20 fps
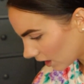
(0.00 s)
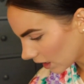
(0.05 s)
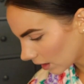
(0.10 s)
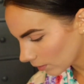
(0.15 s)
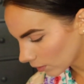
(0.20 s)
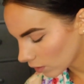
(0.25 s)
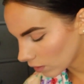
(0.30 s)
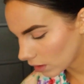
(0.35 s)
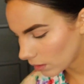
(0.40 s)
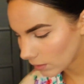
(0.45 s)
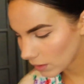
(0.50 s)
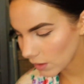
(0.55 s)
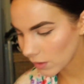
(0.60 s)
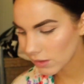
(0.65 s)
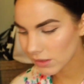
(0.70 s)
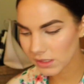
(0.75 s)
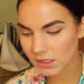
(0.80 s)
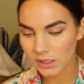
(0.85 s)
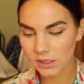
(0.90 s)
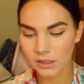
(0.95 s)
I'm going to be
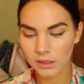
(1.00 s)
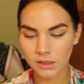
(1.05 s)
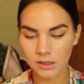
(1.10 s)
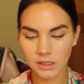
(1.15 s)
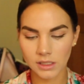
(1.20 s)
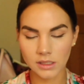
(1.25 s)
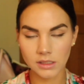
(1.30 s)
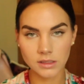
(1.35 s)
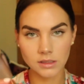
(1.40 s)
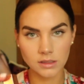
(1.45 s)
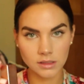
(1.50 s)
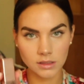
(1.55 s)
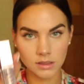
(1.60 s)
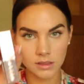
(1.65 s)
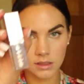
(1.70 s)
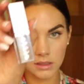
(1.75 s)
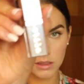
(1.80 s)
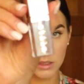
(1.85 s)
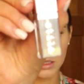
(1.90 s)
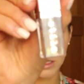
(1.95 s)
using the
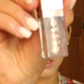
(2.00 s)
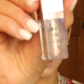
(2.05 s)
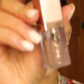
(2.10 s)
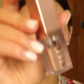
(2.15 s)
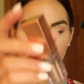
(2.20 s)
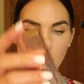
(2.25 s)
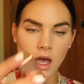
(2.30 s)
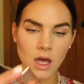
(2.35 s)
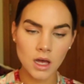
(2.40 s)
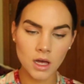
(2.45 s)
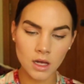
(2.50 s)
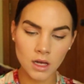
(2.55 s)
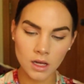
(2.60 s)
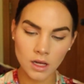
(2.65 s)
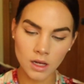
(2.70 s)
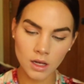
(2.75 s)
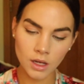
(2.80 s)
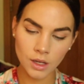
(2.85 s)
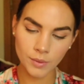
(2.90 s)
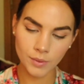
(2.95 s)

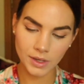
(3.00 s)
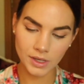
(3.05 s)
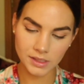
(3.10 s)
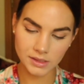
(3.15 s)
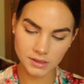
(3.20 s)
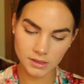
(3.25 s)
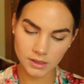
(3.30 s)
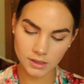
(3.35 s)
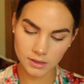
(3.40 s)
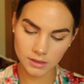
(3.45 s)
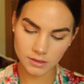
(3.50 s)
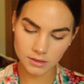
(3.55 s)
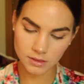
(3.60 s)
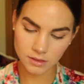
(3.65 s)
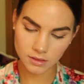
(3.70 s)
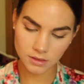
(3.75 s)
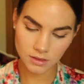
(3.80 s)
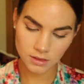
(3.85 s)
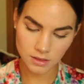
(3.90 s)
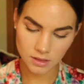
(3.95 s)
Stilla, what is
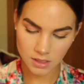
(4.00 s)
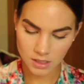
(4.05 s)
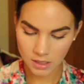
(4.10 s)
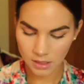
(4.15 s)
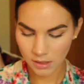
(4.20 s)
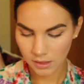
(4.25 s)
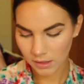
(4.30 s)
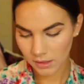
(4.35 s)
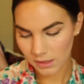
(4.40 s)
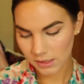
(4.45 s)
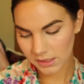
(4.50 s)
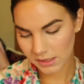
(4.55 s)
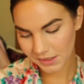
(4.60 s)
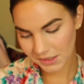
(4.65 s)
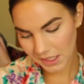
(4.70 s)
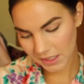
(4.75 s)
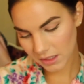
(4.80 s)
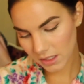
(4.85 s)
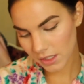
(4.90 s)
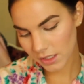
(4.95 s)
this?
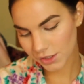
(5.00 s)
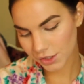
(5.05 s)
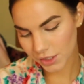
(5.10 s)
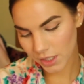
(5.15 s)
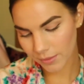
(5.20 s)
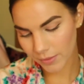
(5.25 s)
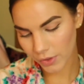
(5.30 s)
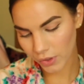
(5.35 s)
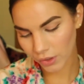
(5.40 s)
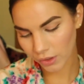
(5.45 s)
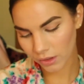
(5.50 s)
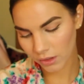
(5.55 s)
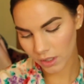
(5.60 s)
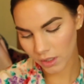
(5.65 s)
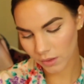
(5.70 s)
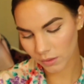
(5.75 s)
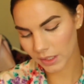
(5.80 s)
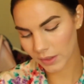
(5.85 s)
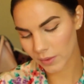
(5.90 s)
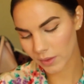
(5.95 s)
Stilla Shimmer and
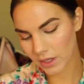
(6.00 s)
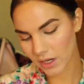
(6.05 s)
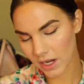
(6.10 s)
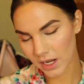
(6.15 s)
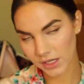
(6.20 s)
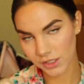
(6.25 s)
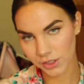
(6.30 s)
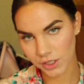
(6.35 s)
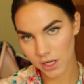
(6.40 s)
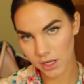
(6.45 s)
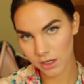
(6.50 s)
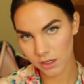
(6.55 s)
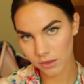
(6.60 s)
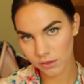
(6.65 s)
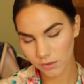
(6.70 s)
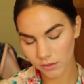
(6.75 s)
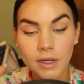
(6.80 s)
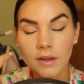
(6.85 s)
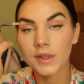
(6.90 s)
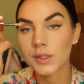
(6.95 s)
Glow Liquid Eyeshadow.